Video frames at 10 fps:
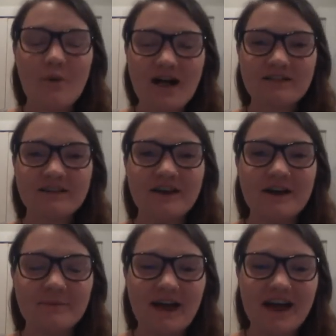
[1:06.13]

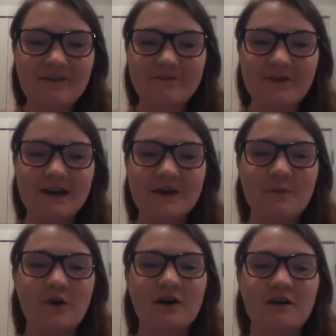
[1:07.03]
Welcome
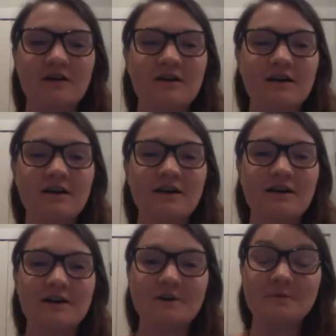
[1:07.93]

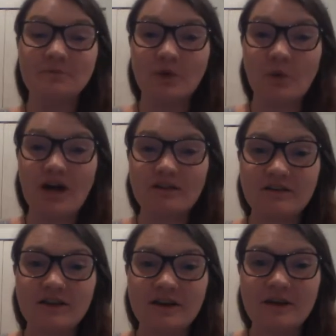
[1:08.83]
everyone,
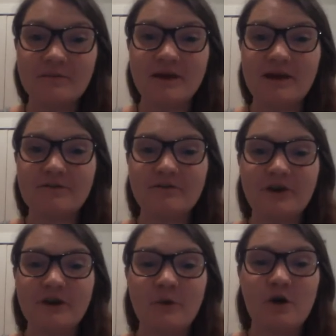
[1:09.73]
welcome
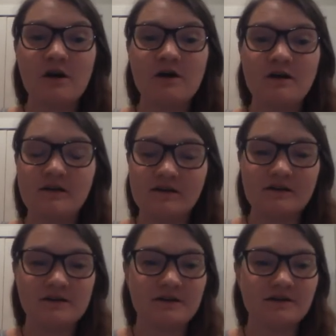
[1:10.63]

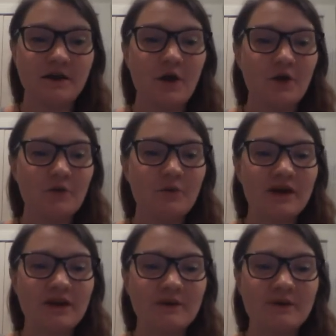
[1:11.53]
everyone.
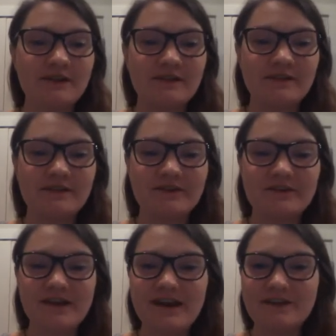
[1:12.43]
We will
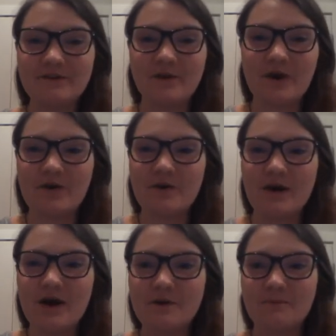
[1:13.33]
learn and grow
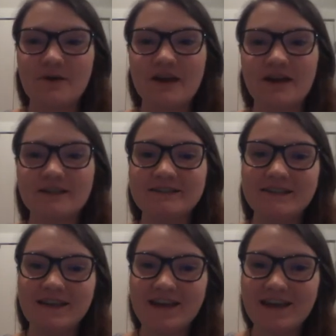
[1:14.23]
our brains
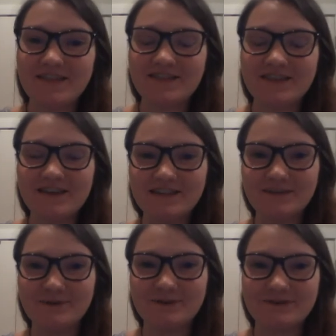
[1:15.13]
in
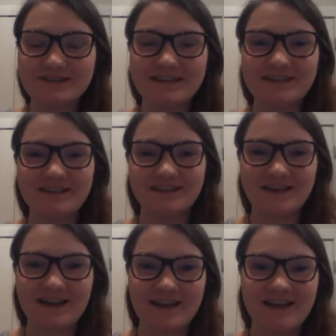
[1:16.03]
this music
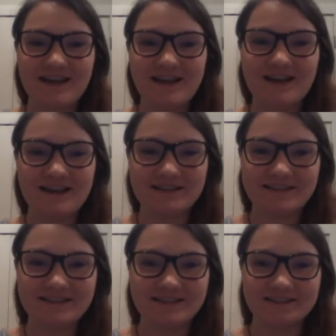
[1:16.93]

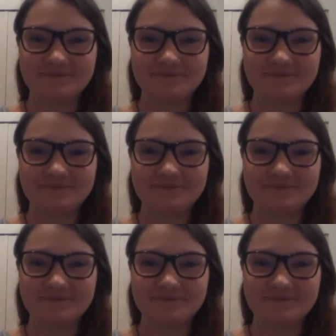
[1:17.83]
class.